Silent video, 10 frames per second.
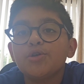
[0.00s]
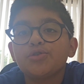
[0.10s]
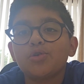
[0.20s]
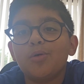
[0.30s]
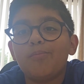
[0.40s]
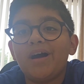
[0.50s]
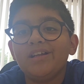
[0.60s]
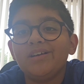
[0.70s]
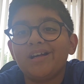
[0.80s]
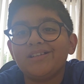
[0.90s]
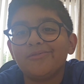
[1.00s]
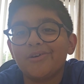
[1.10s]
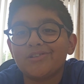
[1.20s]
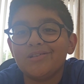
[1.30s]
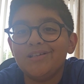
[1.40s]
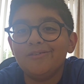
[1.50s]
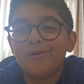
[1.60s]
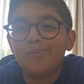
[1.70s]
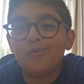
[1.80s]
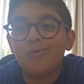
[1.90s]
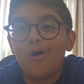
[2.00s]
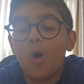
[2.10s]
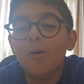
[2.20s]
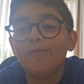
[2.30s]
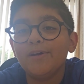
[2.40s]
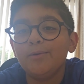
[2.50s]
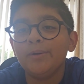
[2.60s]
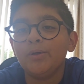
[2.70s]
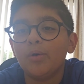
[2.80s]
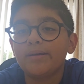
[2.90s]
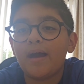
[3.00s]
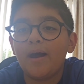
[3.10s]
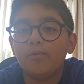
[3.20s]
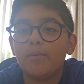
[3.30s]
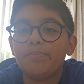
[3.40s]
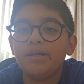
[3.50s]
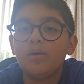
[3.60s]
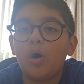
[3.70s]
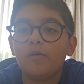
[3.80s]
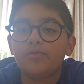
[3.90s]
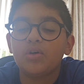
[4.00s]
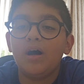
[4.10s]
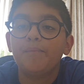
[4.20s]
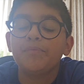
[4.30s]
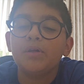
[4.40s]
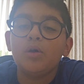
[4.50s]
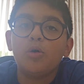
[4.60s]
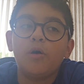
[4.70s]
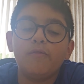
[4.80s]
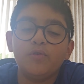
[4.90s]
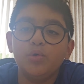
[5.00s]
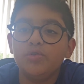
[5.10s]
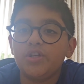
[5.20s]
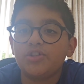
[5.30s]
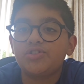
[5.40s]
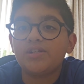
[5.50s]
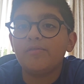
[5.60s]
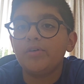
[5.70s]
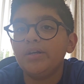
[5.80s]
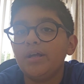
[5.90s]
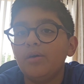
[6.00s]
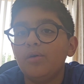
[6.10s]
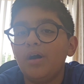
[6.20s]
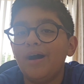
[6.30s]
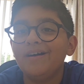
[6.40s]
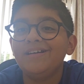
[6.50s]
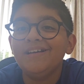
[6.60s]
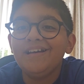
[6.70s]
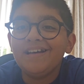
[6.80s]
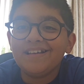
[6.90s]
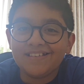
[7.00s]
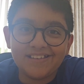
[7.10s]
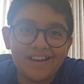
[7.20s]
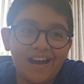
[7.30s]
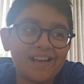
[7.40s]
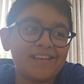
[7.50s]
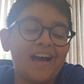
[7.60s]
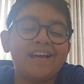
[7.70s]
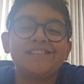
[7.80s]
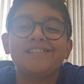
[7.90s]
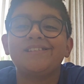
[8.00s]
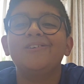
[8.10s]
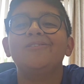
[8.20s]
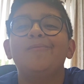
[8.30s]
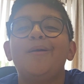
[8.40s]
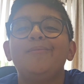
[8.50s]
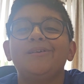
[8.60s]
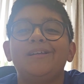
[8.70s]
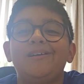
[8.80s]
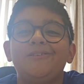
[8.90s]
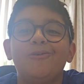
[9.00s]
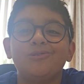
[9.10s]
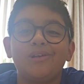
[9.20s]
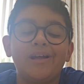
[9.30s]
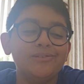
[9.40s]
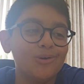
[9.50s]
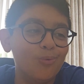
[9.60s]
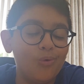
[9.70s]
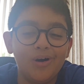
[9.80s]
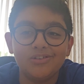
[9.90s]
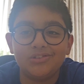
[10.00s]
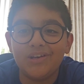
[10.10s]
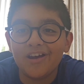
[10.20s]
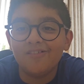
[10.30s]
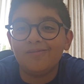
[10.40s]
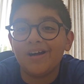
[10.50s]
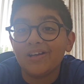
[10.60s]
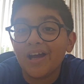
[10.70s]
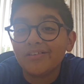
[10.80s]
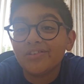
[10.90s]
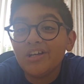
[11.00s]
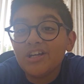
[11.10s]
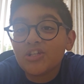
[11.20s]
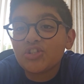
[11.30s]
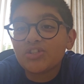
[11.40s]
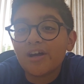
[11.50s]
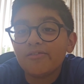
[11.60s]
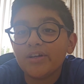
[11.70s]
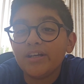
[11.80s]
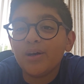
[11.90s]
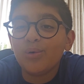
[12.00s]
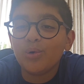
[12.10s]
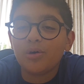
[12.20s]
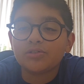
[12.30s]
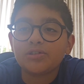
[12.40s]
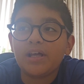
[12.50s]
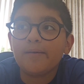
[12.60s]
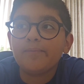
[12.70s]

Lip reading: So Man United versus Liverpool. Hopefully we don't get a repeat of losing 7-0. I still remember that. That was the worst day of my life. 7-0 loss.